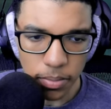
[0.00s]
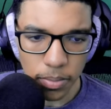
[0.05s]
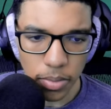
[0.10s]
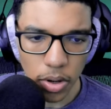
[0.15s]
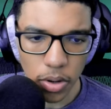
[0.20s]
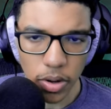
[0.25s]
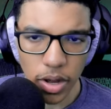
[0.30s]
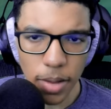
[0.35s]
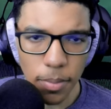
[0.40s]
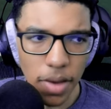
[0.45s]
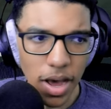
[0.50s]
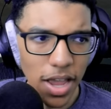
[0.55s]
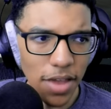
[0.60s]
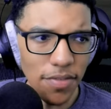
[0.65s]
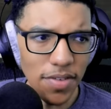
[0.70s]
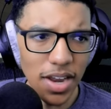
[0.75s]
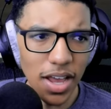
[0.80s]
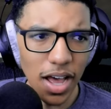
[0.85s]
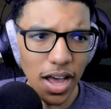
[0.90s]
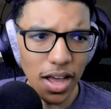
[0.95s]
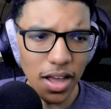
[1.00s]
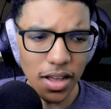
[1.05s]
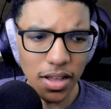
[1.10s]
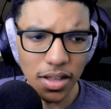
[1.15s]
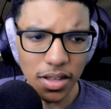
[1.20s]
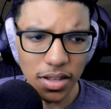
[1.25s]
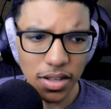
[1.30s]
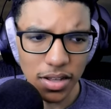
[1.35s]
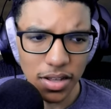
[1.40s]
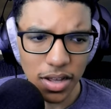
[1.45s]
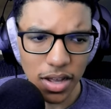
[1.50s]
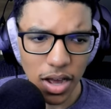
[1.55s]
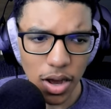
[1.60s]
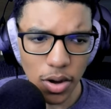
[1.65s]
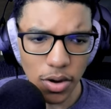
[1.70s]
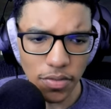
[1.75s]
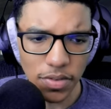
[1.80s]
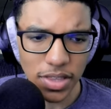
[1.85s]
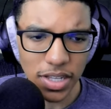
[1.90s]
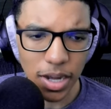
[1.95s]
Bro, am I even...
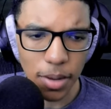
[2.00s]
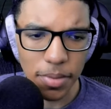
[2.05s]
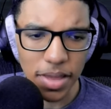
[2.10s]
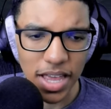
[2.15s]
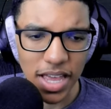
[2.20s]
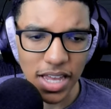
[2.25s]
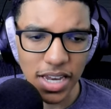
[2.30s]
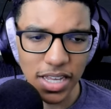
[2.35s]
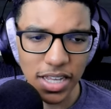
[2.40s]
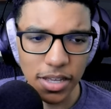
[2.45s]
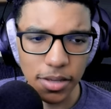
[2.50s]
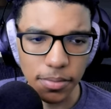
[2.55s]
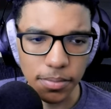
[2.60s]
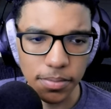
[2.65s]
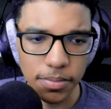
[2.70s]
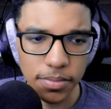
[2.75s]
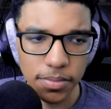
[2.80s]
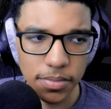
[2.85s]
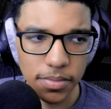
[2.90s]
I don't even think I'm hitting him.